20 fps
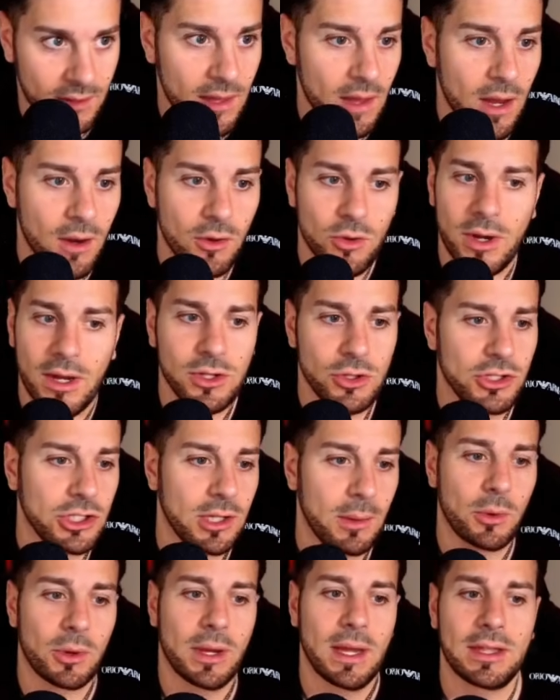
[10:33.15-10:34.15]
I'll try to
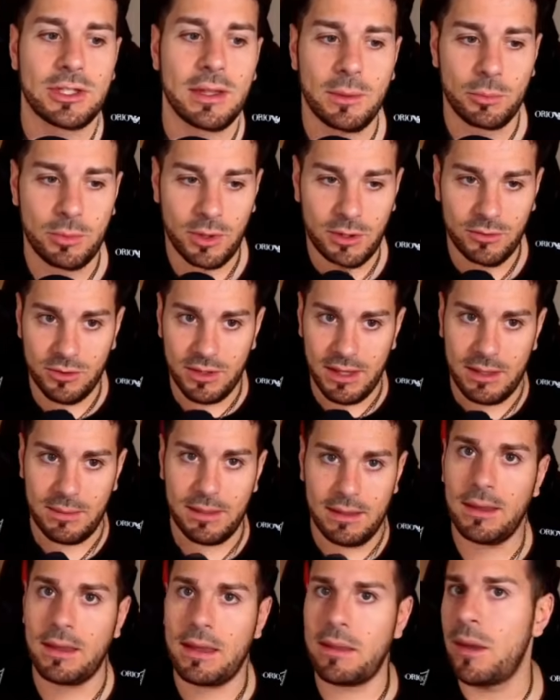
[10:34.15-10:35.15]
summarize them briefly.
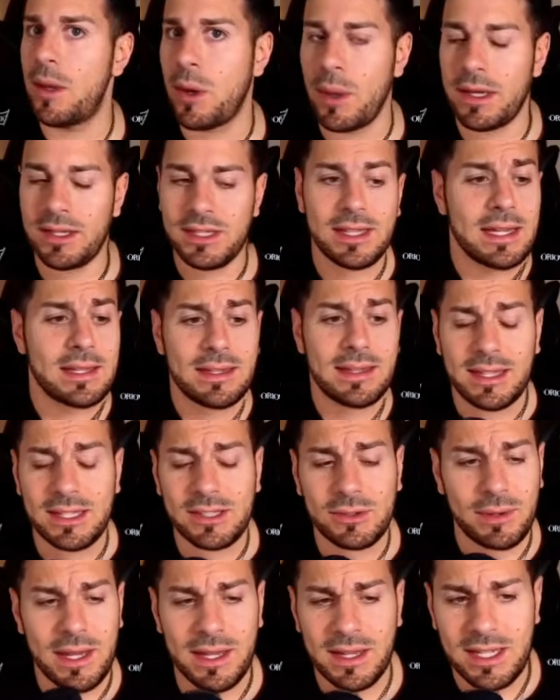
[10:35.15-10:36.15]
Honestly,
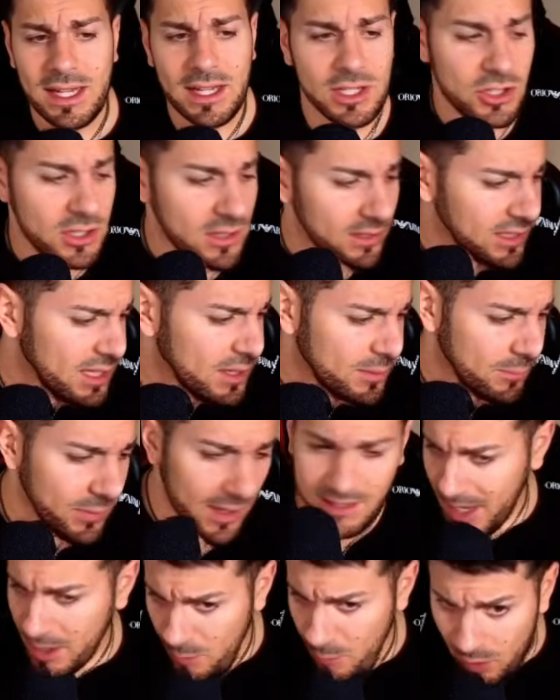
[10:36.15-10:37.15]
these variations are
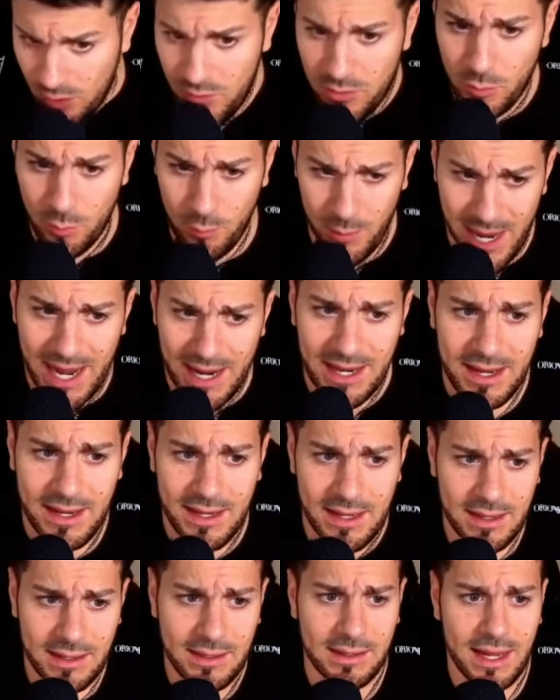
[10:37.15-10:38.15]
playable for black.
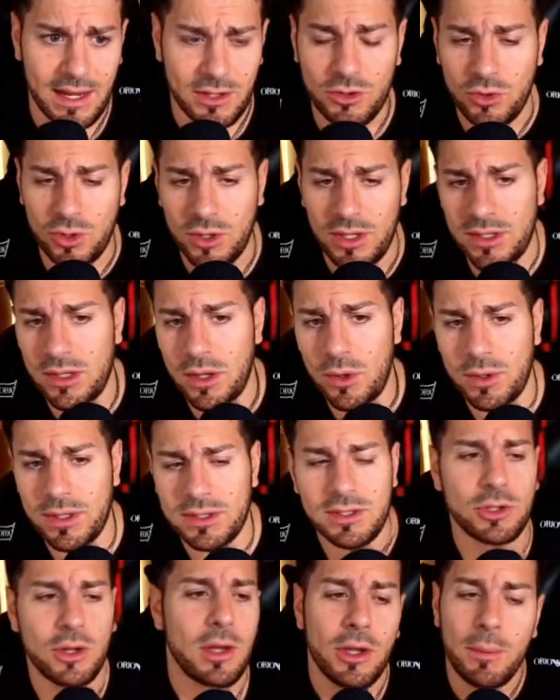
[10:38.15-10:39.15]
Naturally, though,
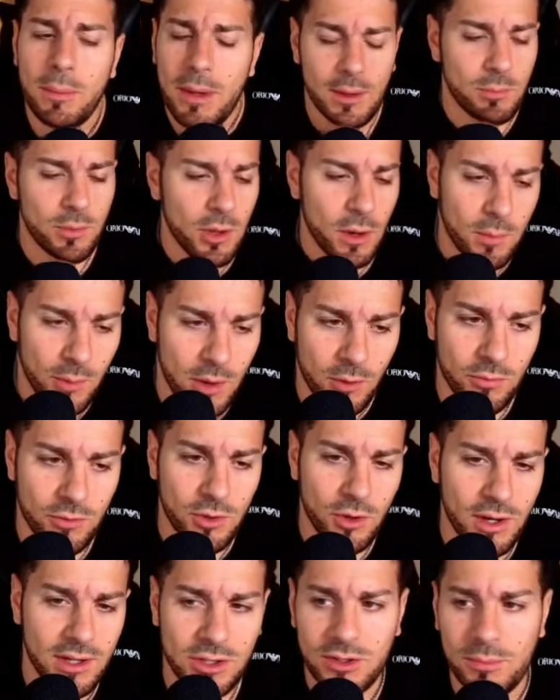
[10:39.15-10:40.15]
it's not a big problem
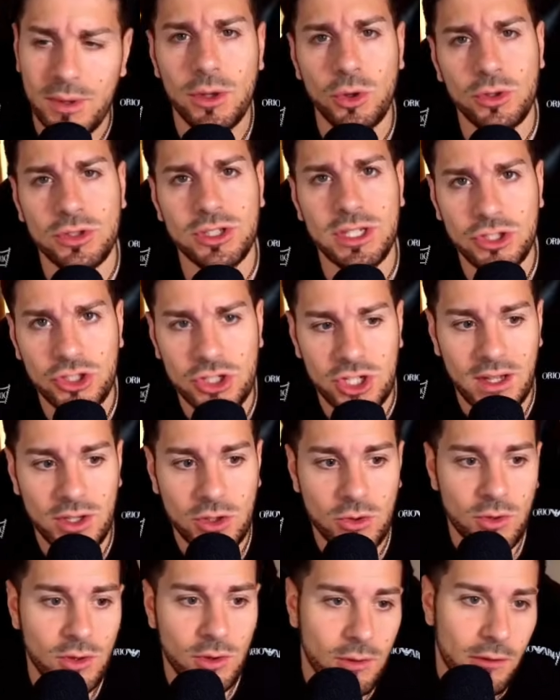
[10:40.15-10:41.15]
for us because in
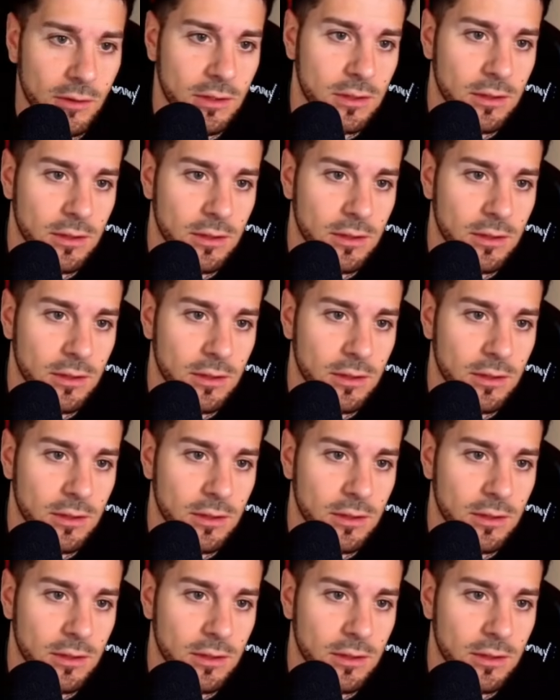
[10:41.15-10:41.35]
general,